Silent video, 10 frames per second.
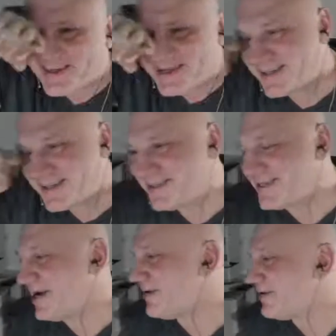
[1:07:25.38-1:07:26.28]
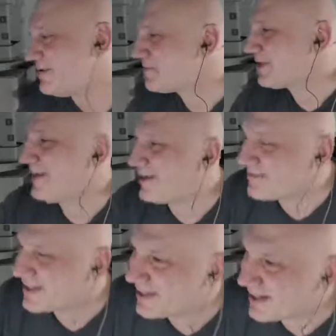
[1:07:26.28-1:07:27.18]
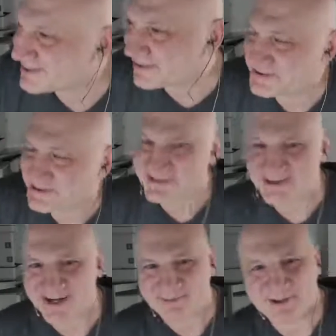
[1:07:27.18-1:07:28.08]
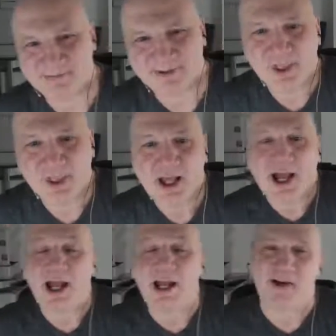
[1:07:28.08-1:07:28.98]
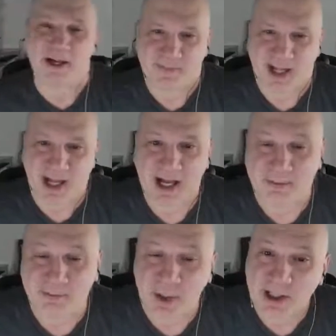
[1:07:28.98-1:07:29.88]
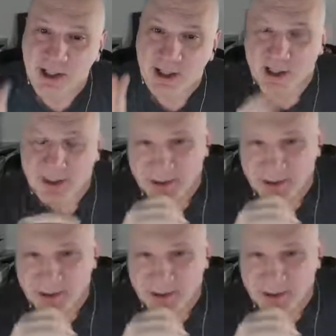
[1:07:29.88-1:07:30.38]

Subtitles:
were kicked? You know? Oh my gosh, I'm so sorry, people. Anyway, but